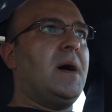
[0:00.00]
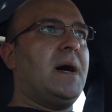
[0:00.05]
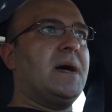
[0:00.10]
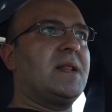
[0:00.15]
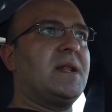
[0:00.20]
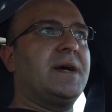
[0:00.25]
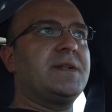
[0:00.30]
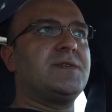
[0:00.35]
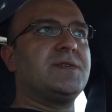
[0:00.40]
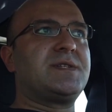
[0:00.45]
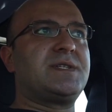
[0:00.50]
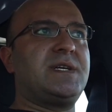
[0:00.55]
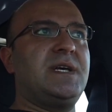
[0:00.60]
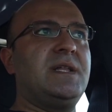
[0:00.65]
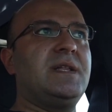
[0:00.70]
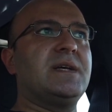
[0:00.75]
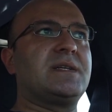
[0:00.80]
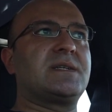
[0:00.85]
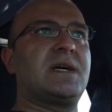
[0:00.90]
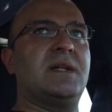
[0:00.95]
I'd like to
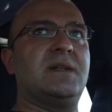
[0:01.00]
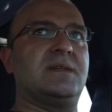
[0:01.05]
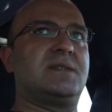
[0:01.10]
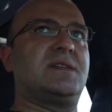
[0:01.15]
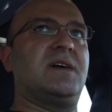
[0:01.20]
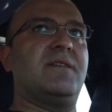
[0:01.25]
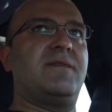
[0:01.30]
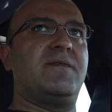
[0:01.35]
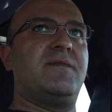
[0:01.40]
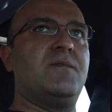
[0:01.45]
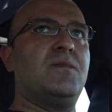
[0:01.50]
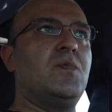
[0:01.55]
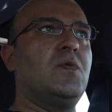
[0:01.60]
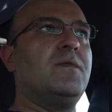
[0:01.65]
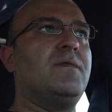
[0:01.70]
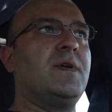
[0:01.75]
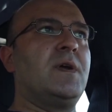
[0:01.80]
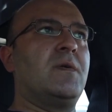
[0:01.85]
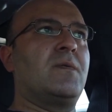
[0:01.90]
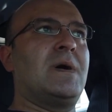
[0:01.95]
see this kind of stuff
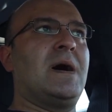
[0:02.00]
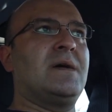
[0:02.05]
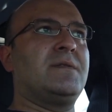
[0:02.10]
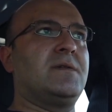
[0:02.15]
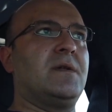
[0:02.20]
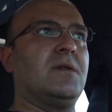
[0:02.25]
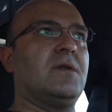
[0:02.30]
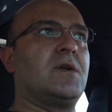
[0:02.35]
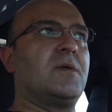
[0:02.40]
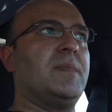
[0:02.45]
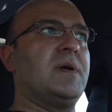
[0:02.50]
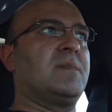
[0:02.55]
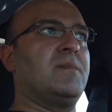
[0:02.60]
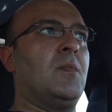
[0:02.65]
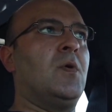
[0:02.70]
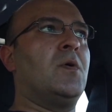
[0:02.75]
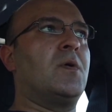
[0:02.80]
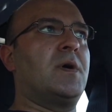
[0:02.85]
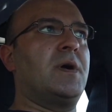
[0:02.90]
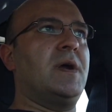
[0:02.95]
moving around a little bit
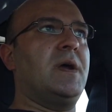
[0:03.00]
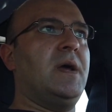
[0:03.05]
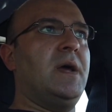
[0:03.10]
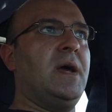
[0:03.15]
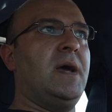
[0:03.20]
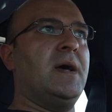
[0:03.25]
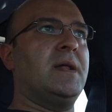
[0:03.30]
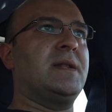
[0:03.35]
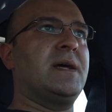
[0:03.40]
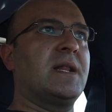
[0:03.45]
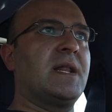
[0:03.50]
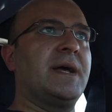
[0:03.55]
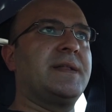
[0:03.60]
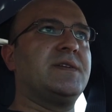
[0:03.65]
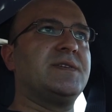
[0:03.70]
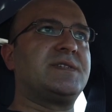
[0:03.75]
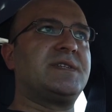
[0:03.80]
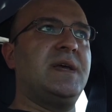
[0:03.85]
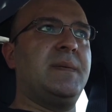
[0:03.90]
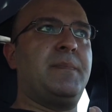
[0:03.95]
more, and I'd
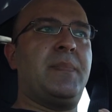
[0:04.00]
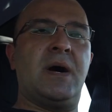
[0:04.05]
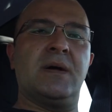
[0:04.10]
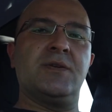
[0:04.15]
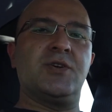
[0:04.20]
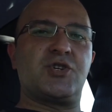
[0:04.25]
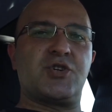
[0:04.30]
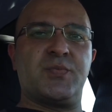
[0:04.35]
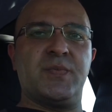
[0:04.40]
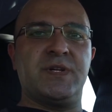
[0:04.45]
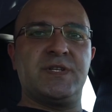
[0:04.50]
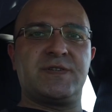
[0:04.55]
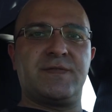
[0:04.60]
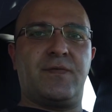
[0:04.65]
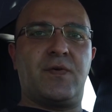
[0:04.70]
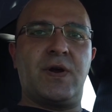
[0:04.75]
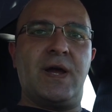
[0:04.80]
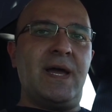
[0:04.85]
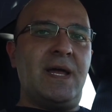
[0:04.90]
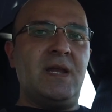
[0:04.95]
like to see punishments
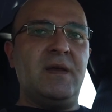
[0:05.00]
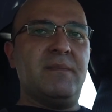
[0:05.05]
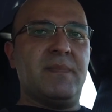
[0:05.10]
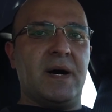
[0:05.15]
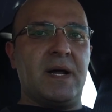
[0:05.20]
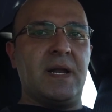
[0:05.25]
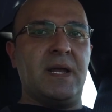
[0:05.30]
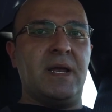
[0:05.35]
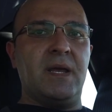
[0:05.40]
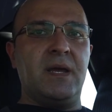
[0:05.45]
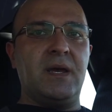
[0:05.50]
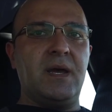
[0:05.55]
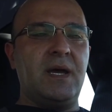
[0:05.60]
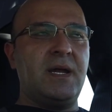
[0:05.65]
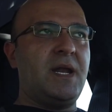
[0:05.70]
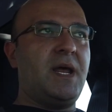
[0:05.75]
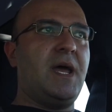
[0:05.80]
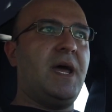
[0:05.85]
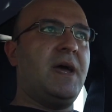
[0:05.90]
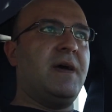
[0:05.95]
for anybody
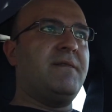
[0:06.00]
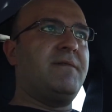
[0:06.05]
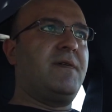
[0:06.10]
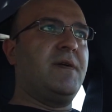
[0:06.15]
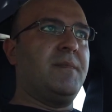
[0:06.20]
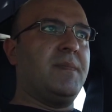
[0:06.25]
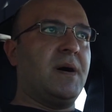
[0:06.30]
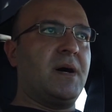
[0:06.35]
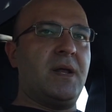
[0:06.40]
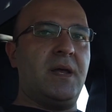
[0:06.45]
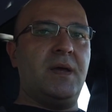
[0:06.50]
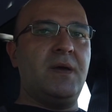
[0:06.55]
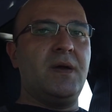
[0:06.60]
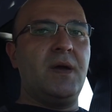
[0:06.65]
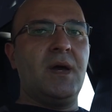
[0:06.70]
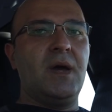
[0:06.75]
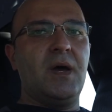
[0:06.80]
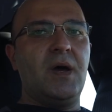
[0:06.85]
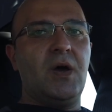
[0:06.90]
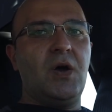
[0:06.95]
and everybody
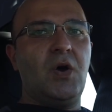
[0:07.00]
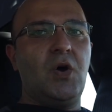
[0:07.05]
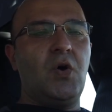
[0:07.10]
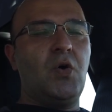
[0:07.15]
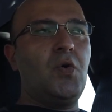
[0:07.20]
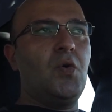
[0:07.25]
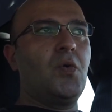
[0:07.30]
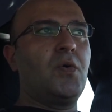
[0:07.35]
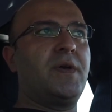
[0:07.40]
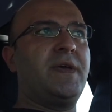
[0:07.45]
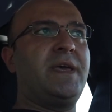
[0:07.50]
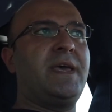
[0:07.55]
who